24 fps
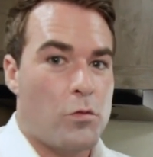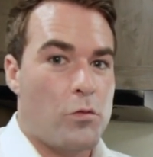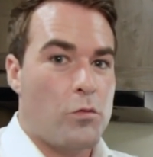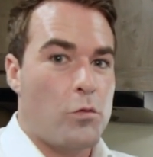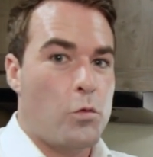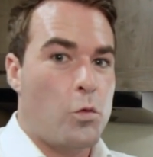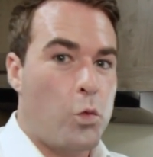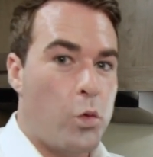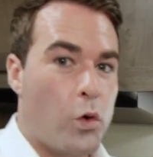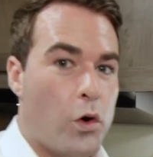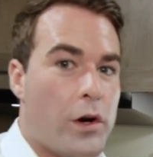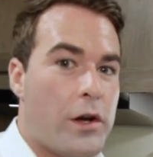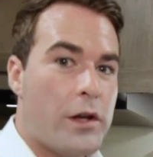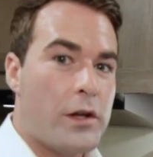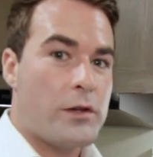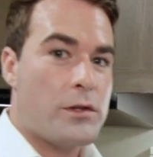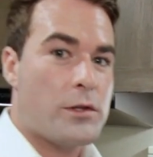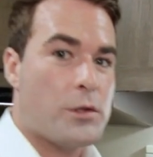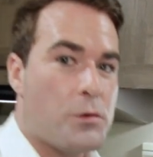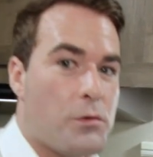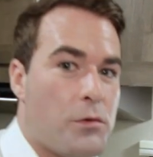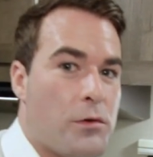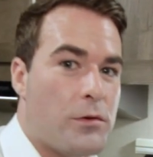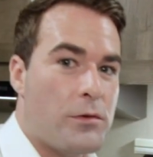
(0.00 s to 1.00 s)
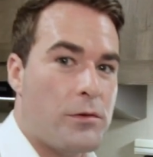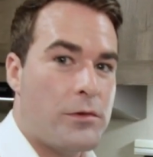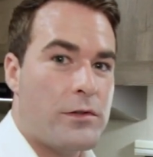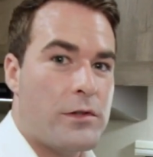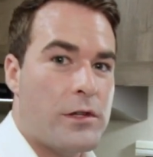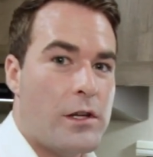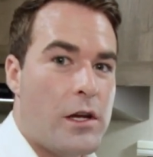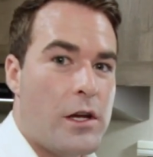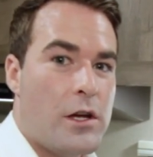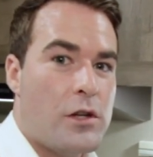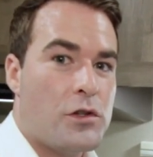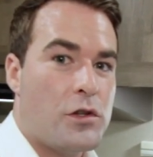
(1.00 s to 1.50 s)
wood
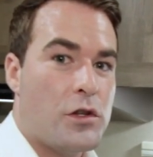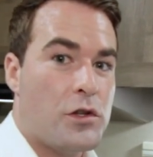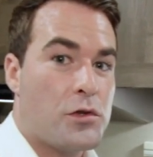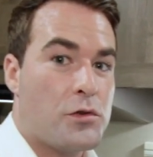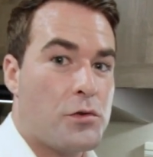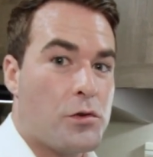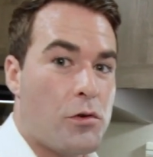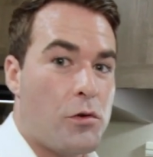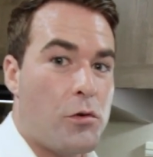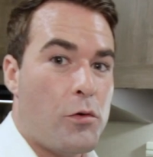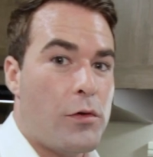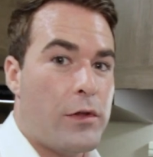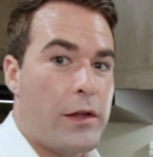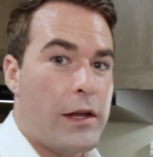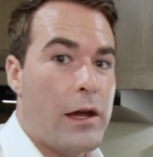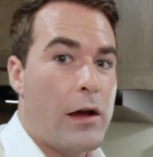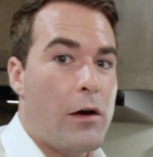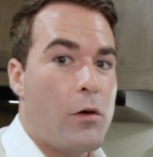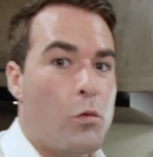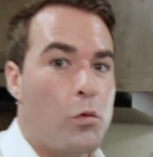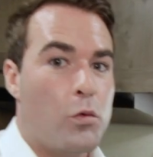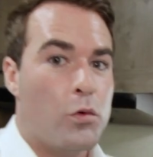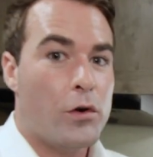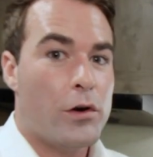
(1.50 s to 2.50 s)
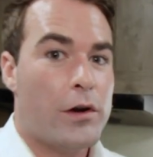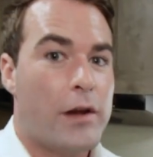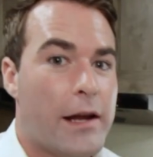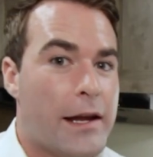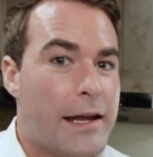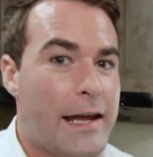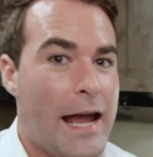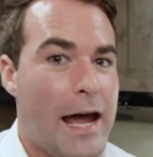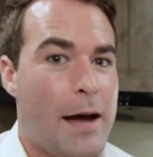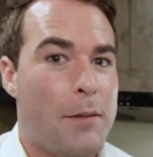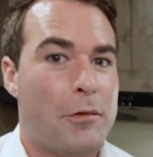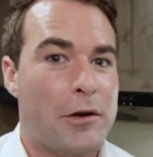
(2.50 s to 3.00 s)
screws to screw the wood
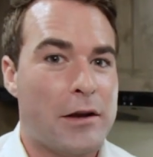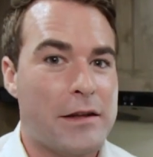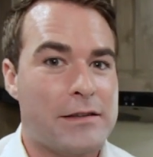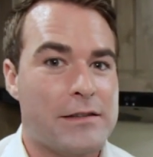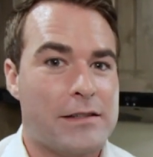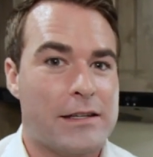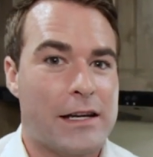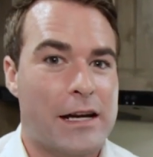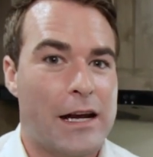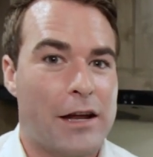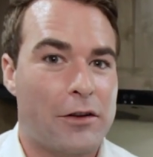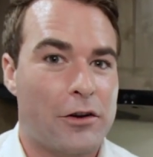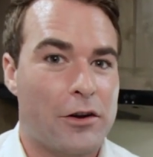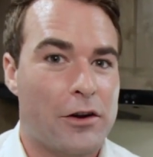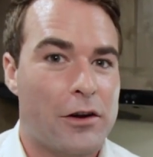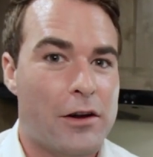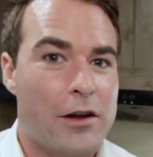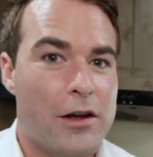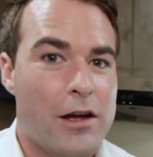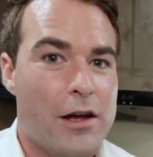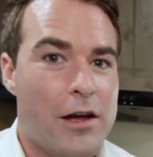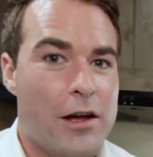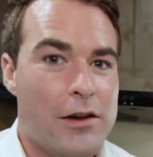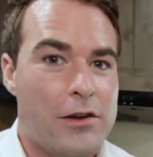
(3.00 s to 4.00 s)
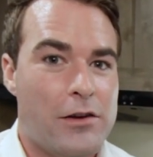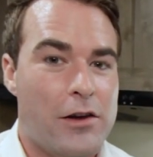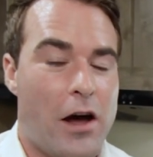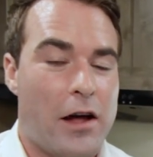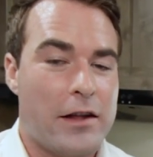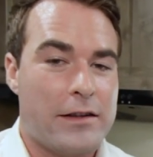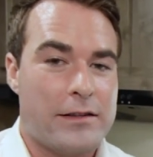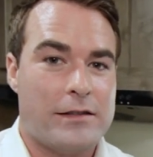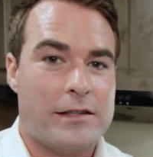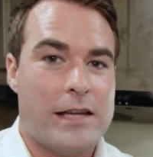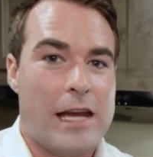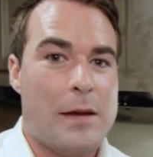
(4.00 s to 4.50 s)
cabinets together
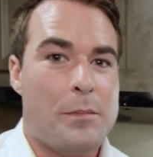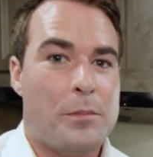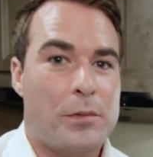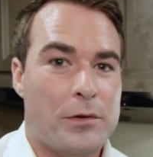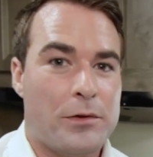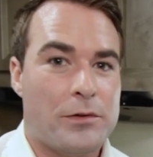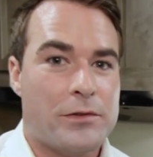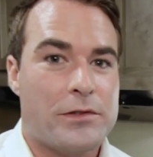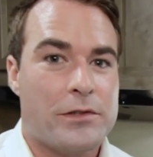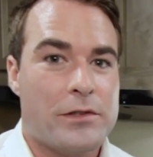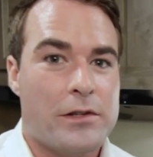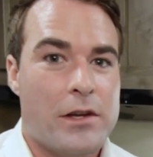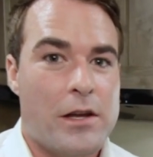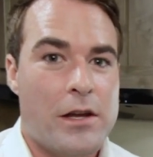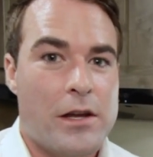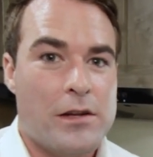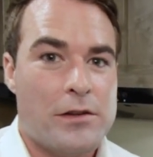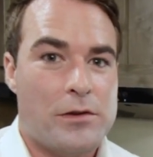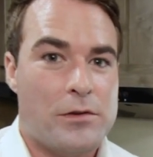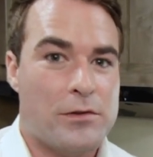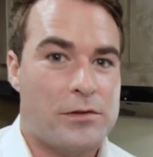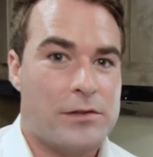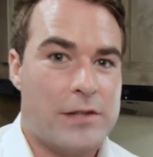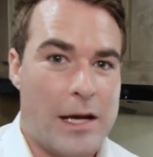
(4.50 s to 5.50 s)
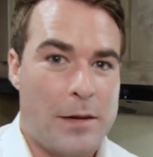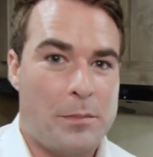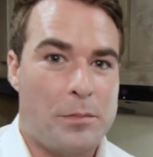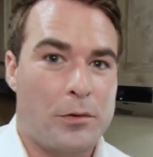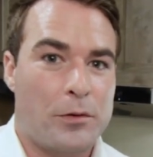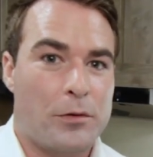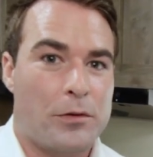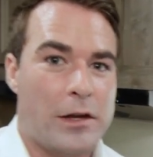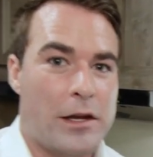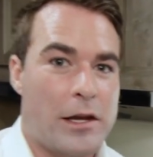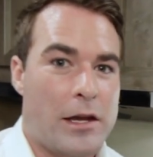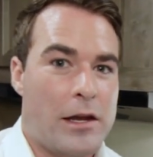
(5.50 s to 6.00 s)
not staples to
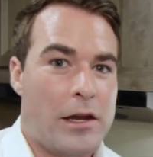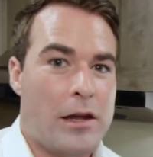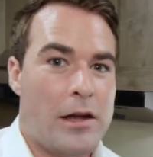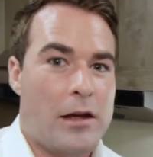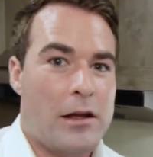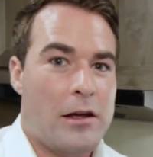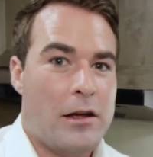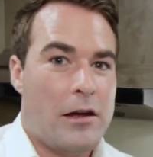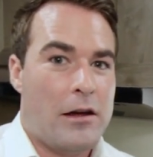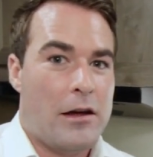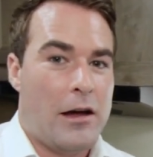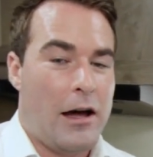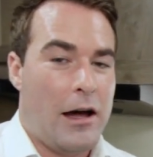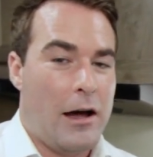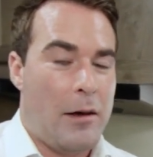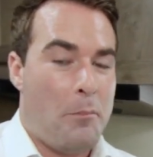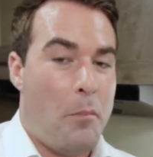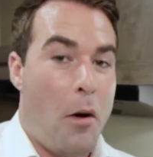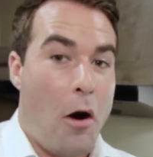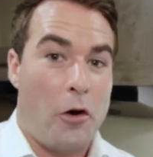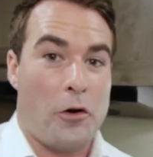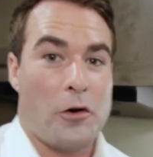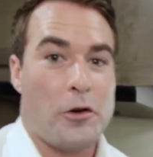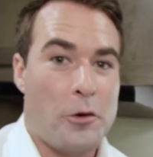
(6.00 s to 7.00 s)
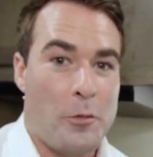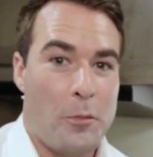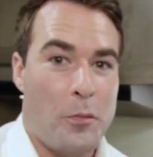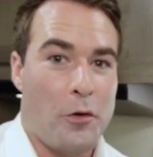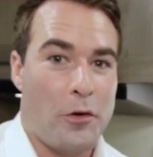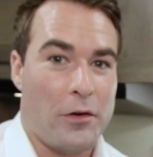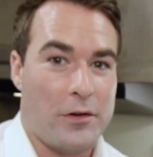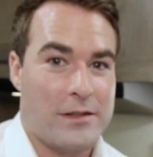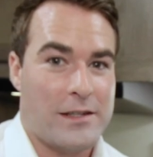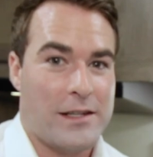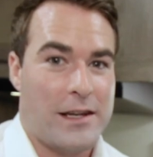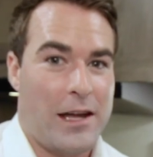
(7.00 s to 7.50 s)
staple the uh, particle
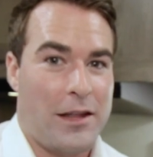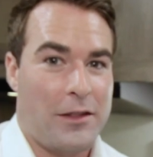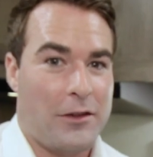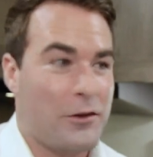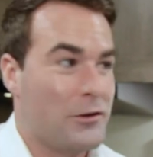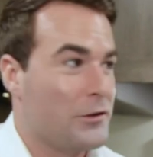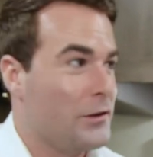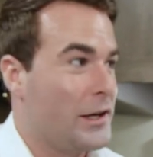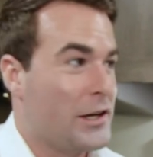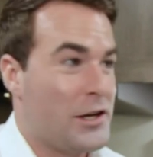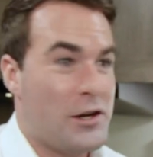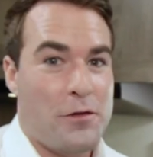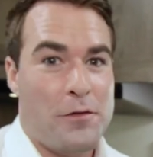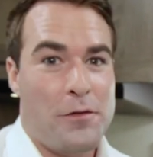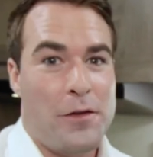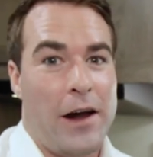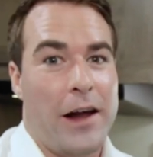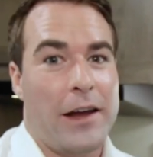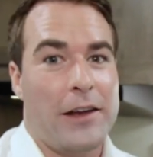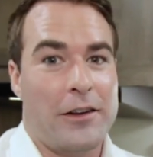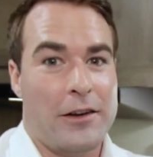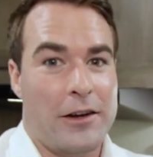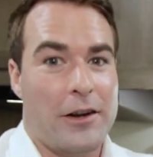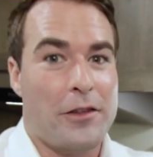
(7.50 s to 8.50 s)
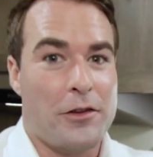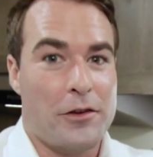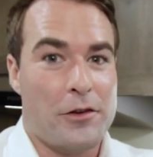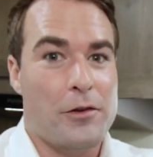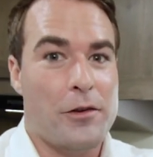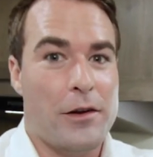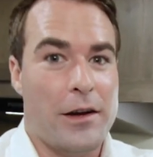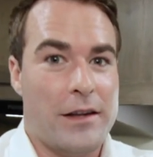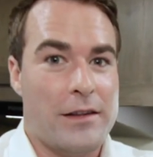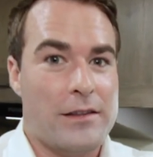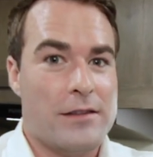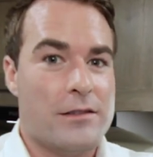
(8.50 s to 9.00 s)
board together like you find in other
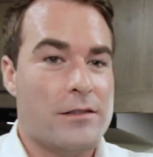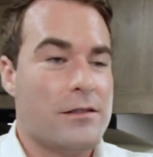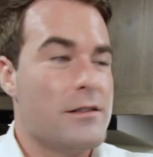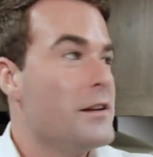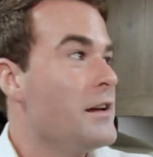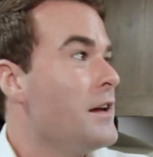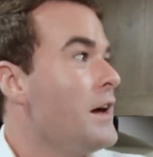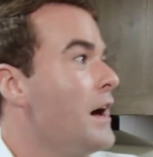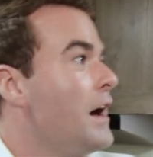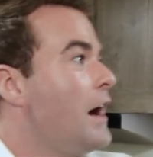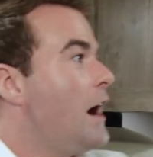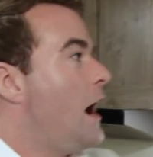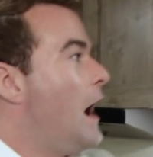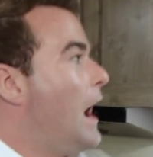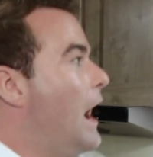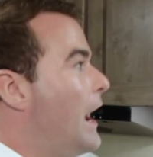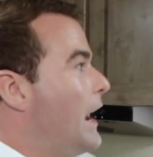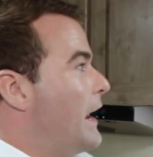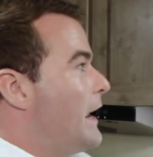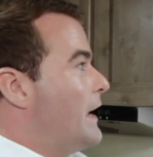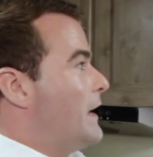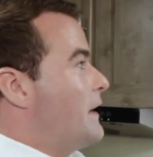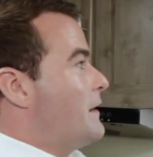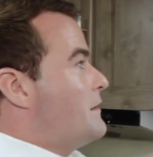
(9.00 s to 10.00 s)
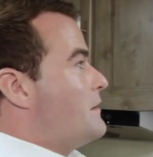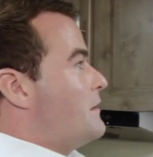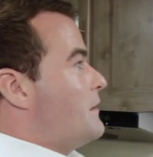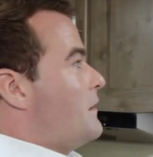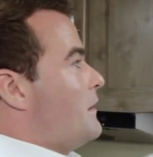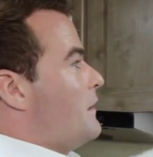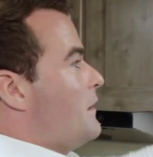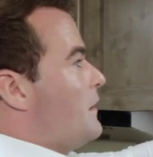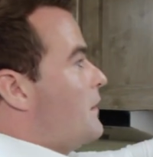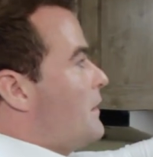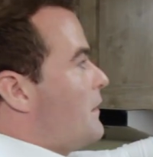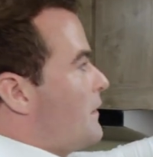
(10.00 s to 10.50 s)
units. High end,
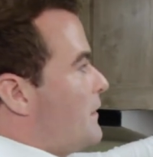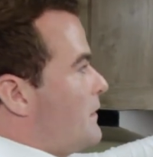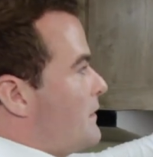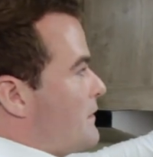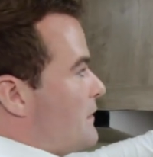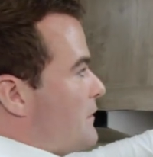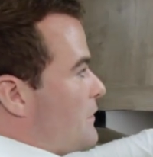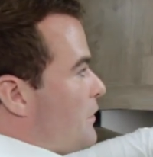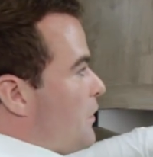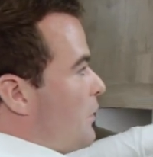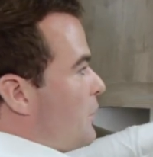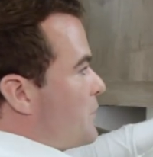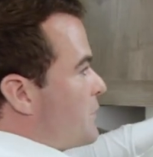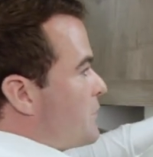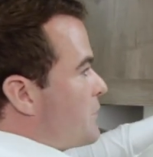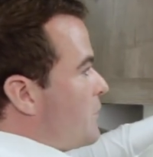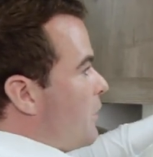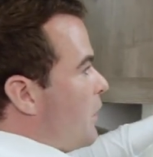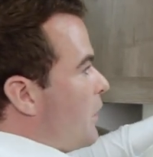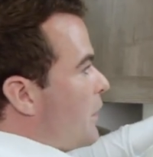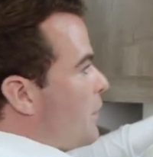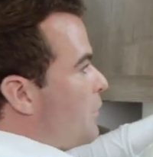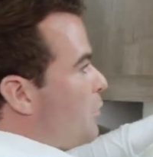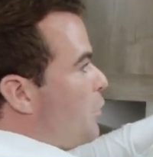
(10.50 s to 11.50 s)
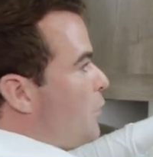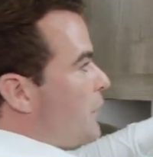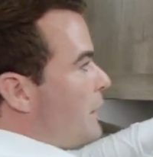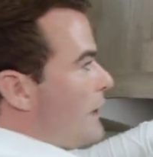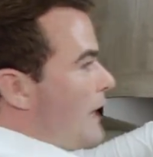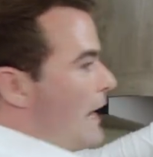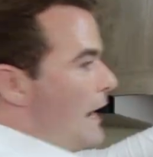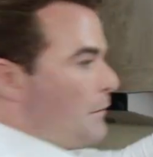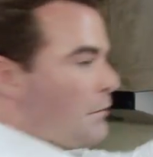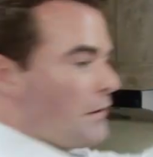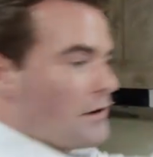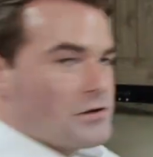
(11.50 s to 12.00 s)
this is all solid wood
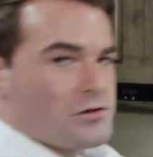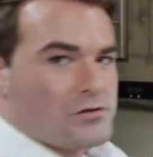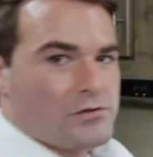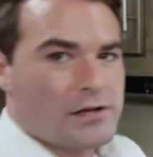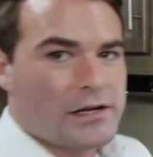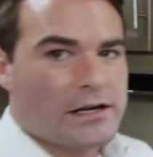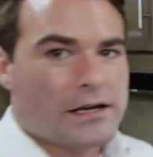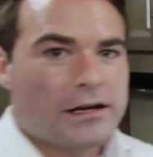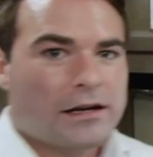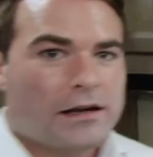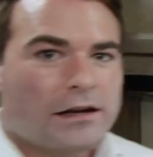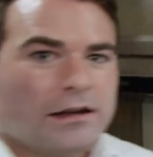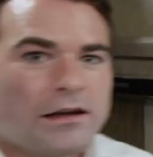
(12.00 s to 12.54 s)
cabinetry.